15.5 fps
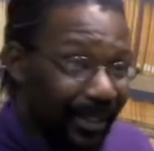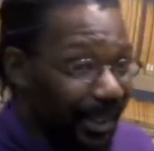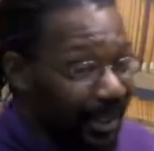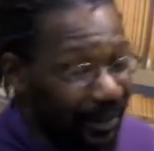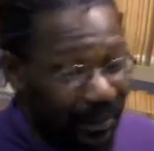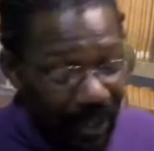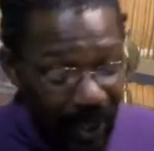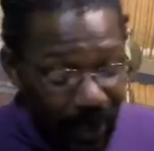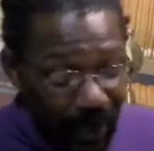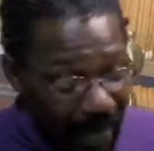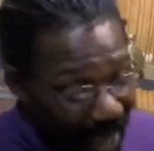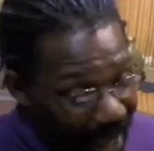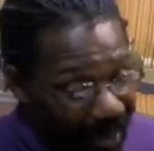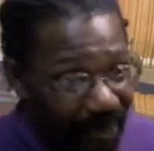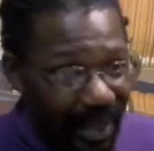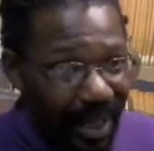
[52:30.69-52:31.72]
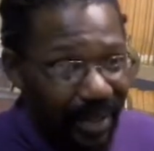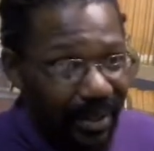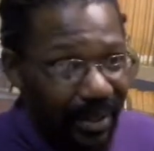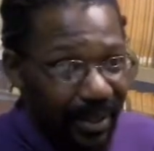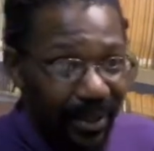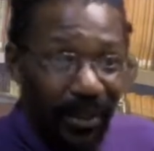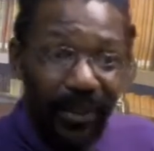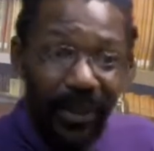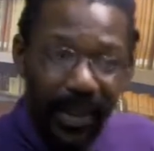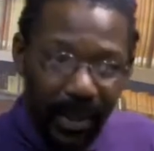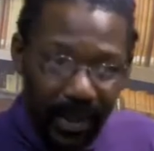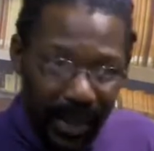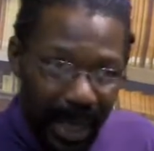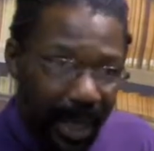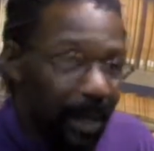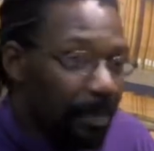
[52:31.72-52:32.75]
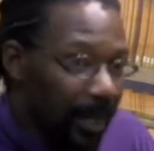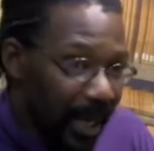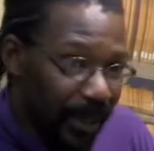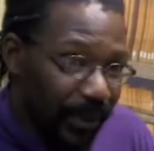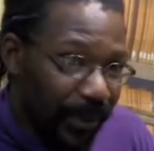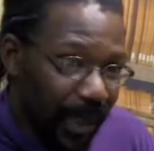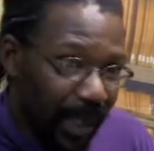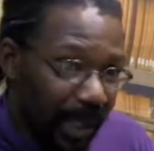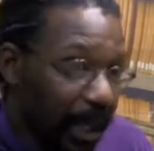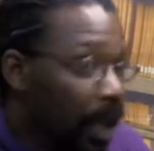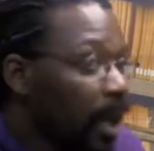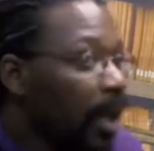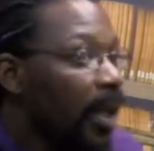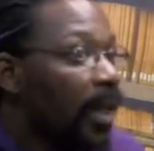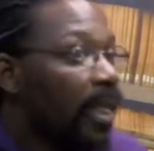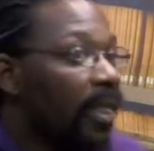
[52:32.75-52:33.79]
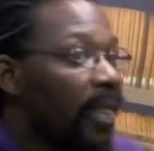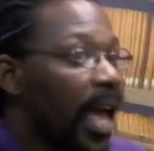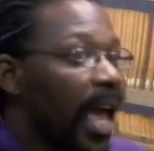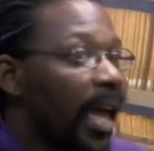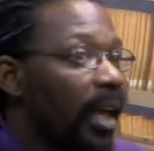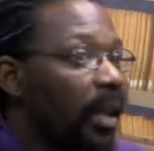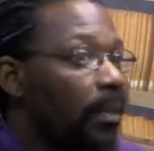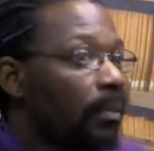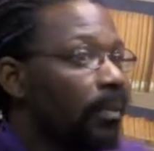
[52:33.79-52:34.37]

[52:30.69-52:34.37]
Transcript: And if you don't have that skill, then you take a penalty that